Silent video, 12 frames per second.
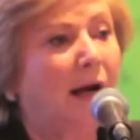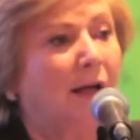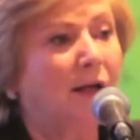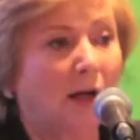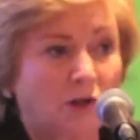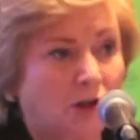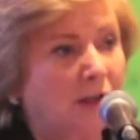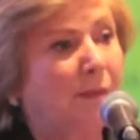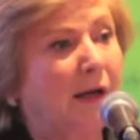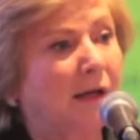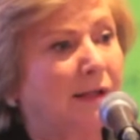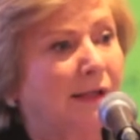not just
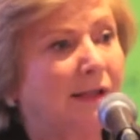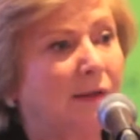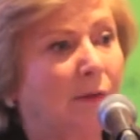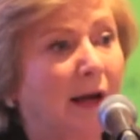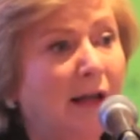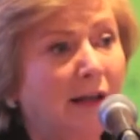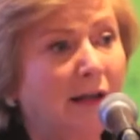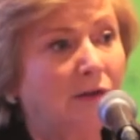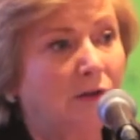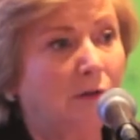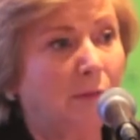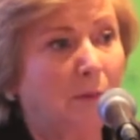because it's the right thing to
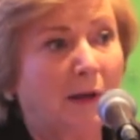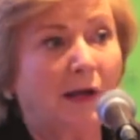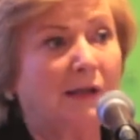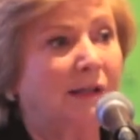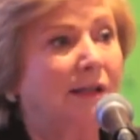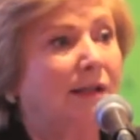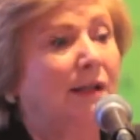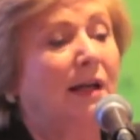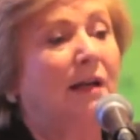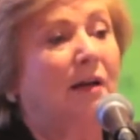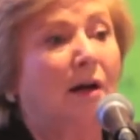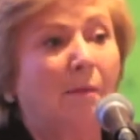do, but because it's an
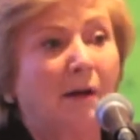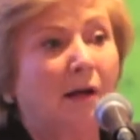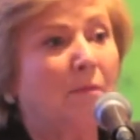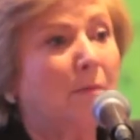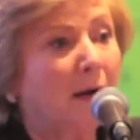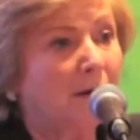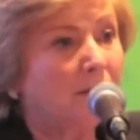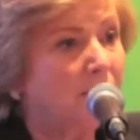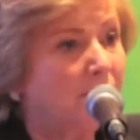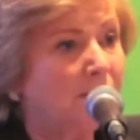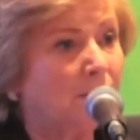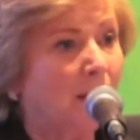economic
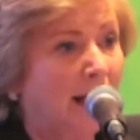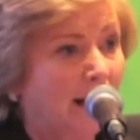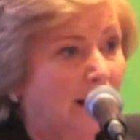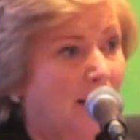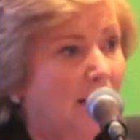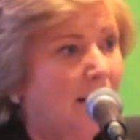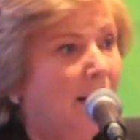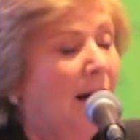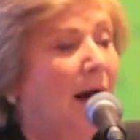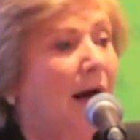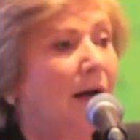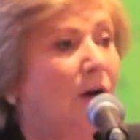imperative as well.
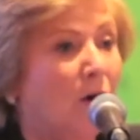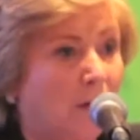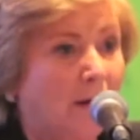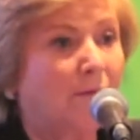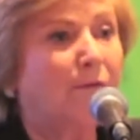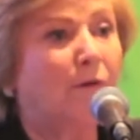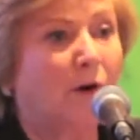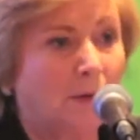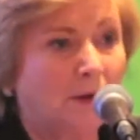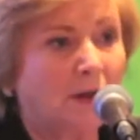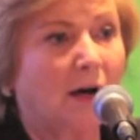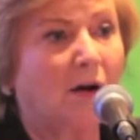Going
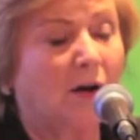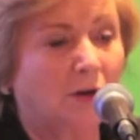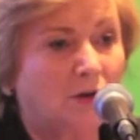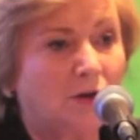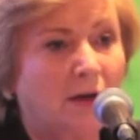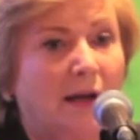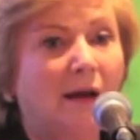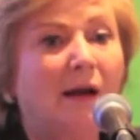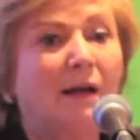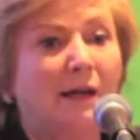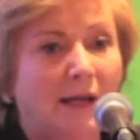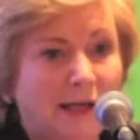forward, our country
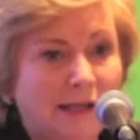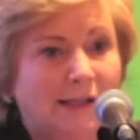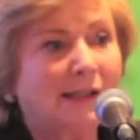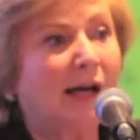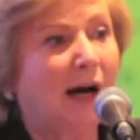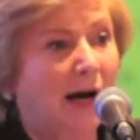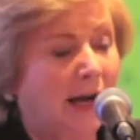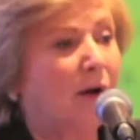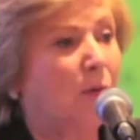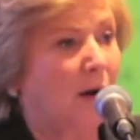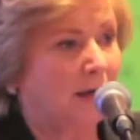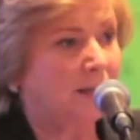needs high
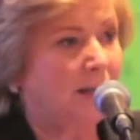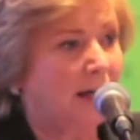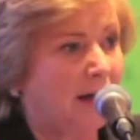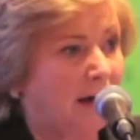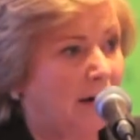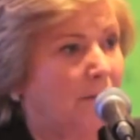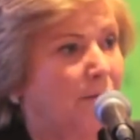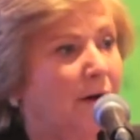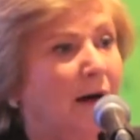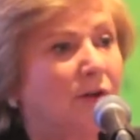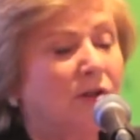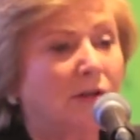quality care for
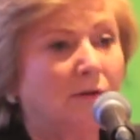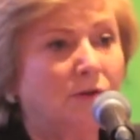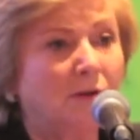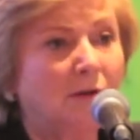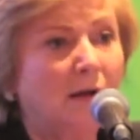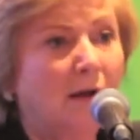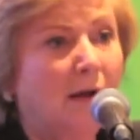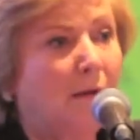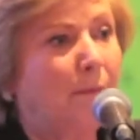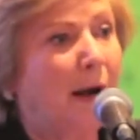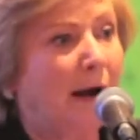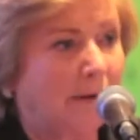our children.
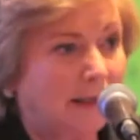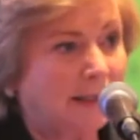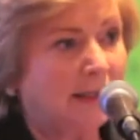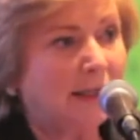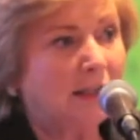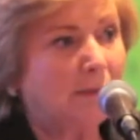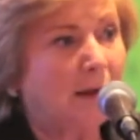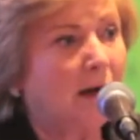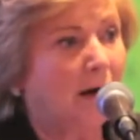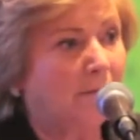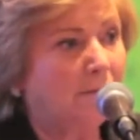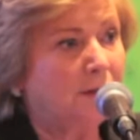Parents need to be
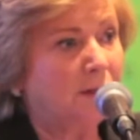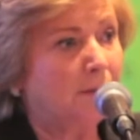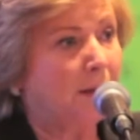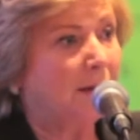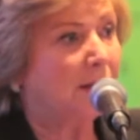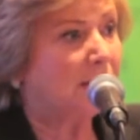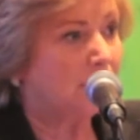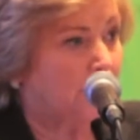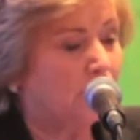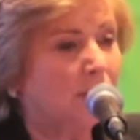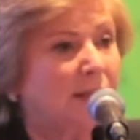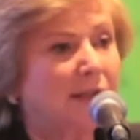confident about the
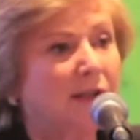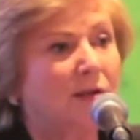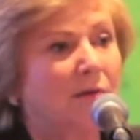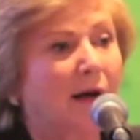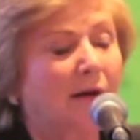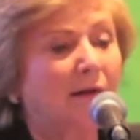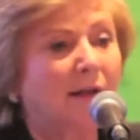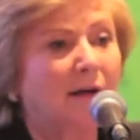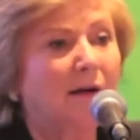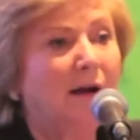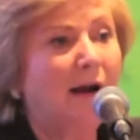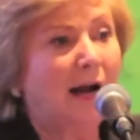supports that are out
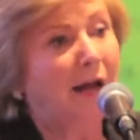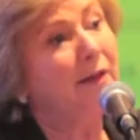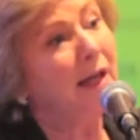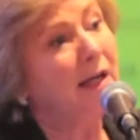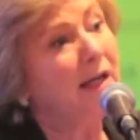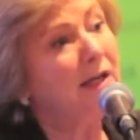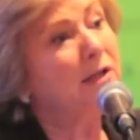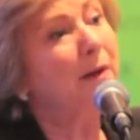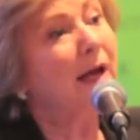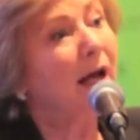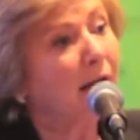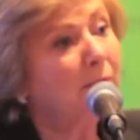there, and they need to be
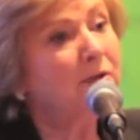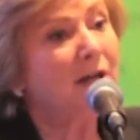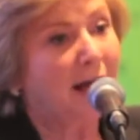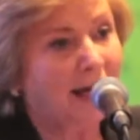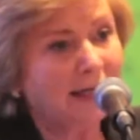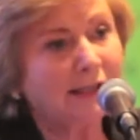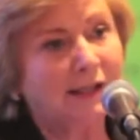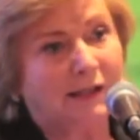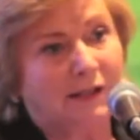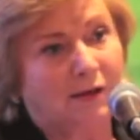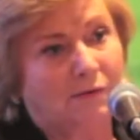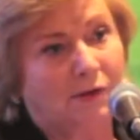helped to
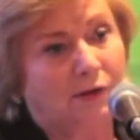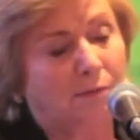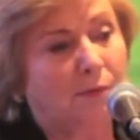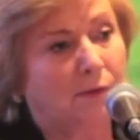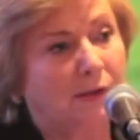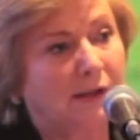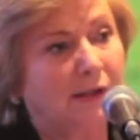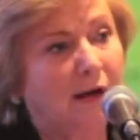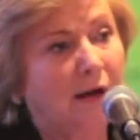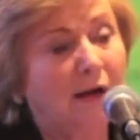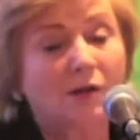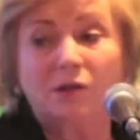access those supports.
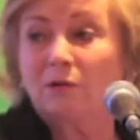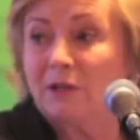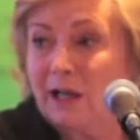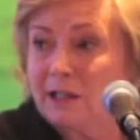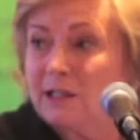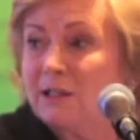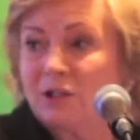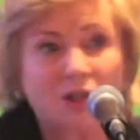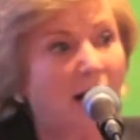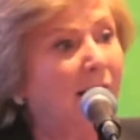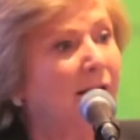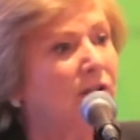So that's the
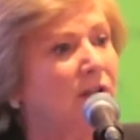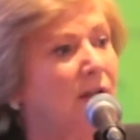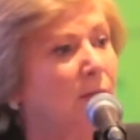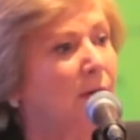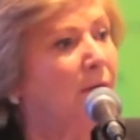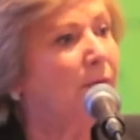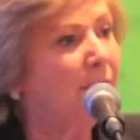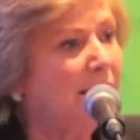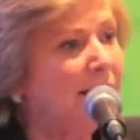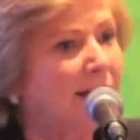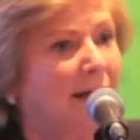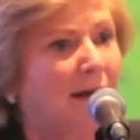challenge that we're
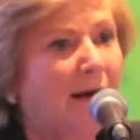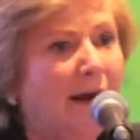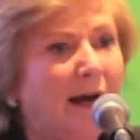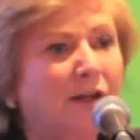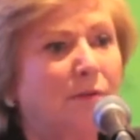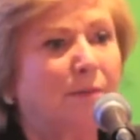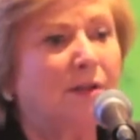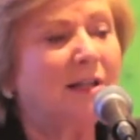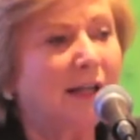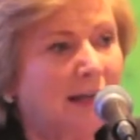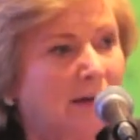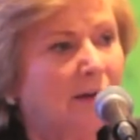facing at a
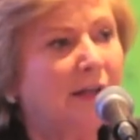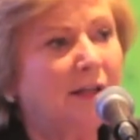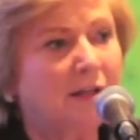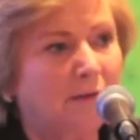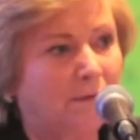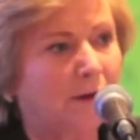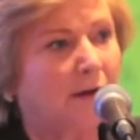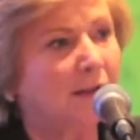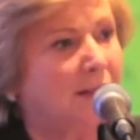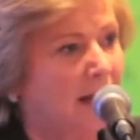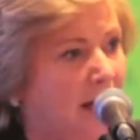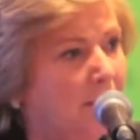particularly difficult
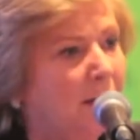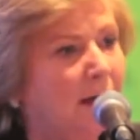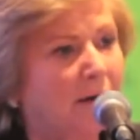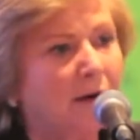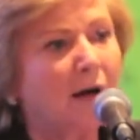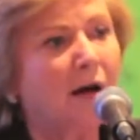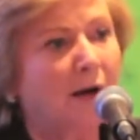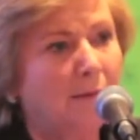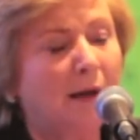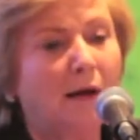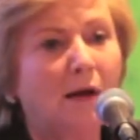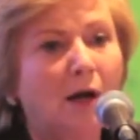time in our economy,